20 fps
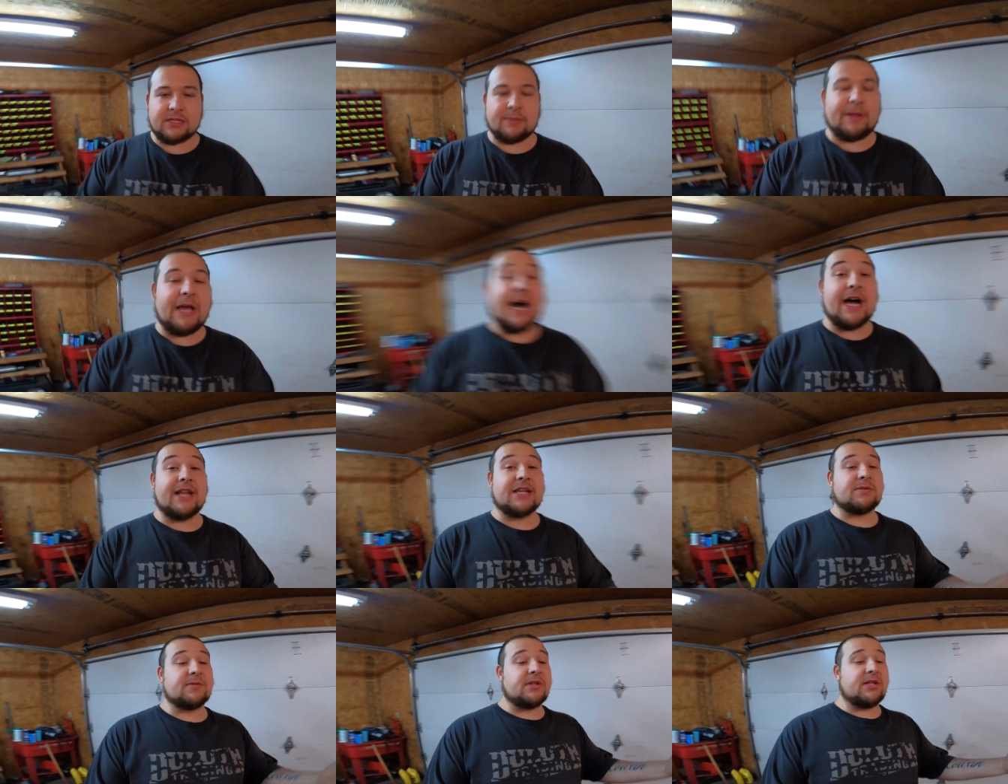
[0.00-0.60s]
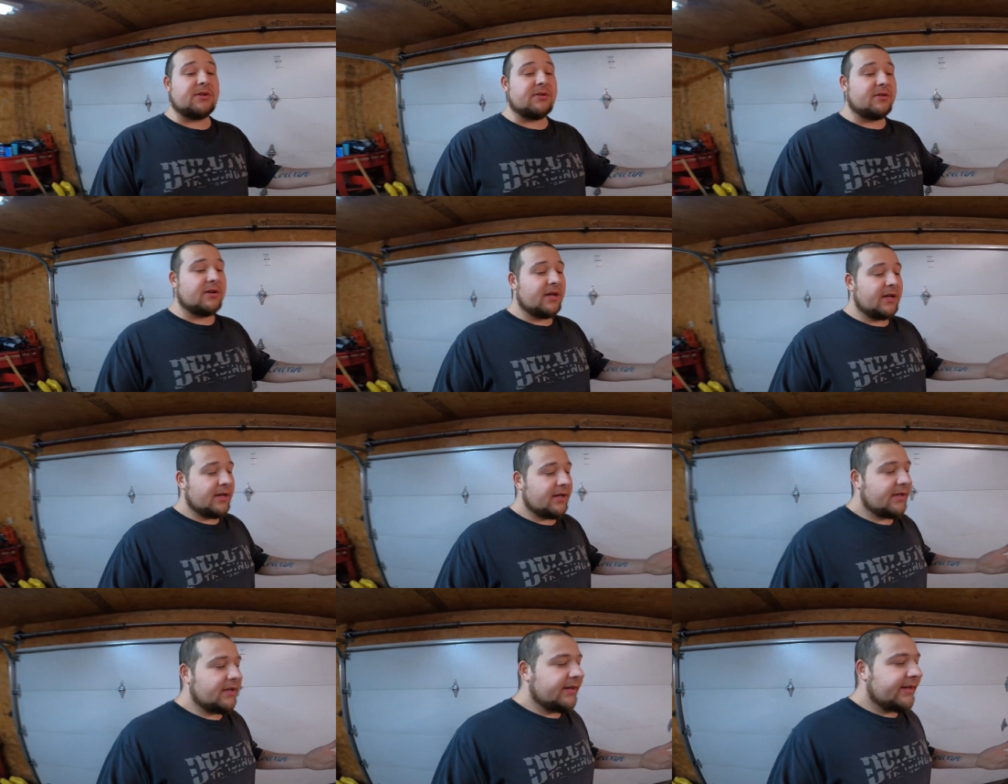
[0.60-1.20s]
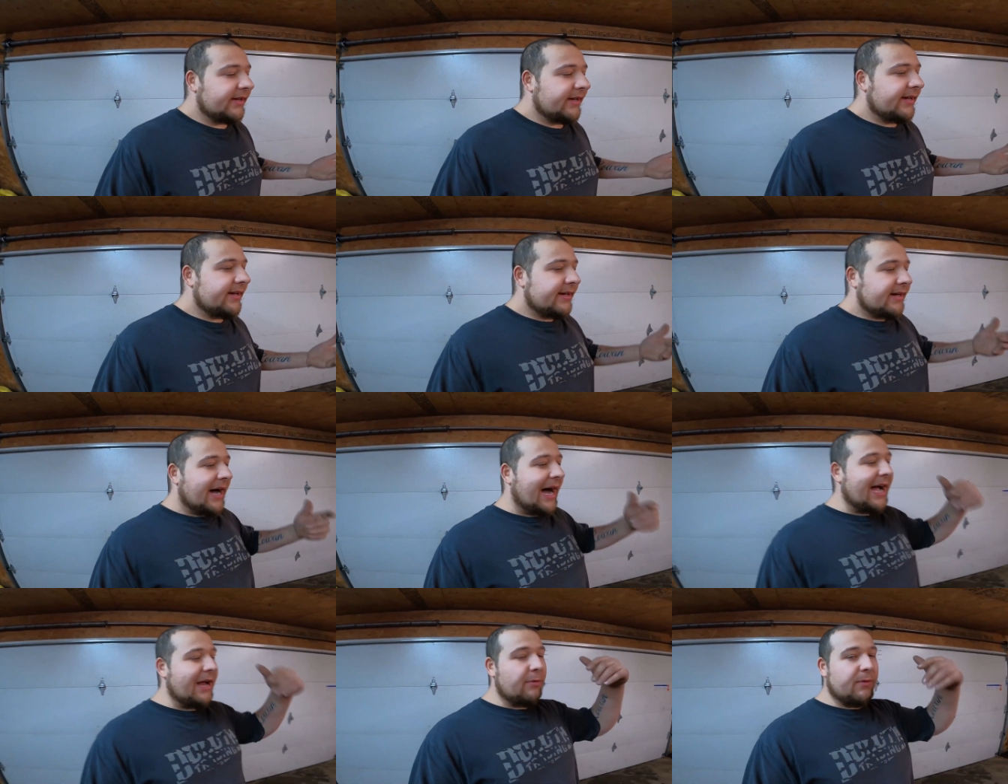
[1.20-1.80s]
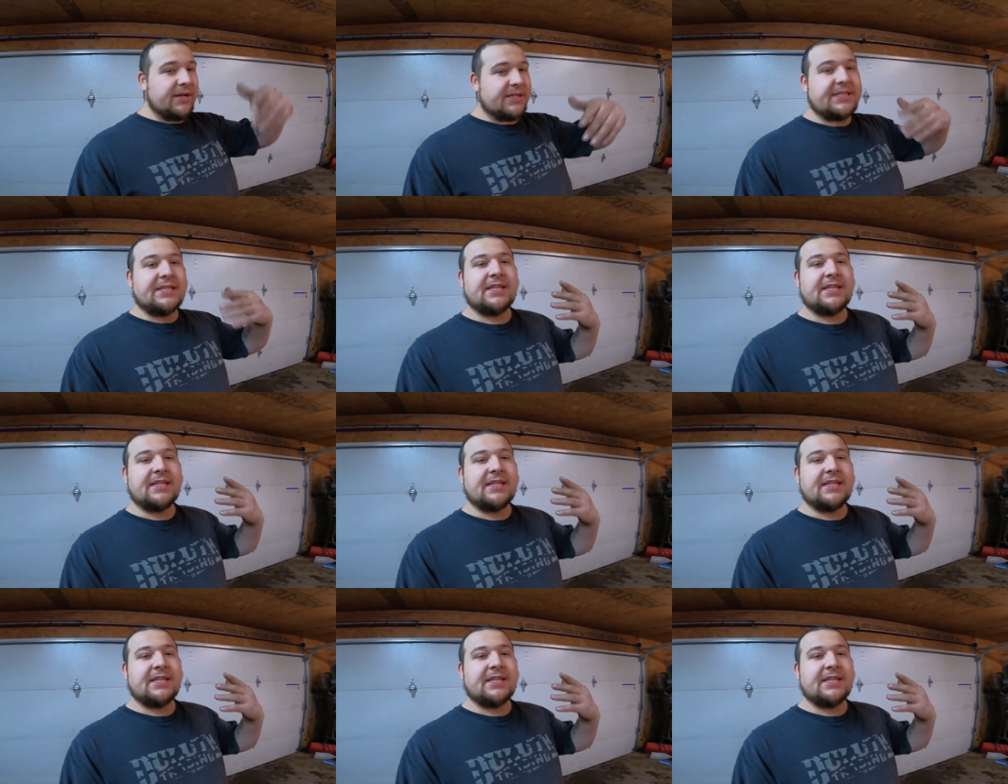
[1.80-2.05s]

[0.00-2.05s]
To be honest with you, I went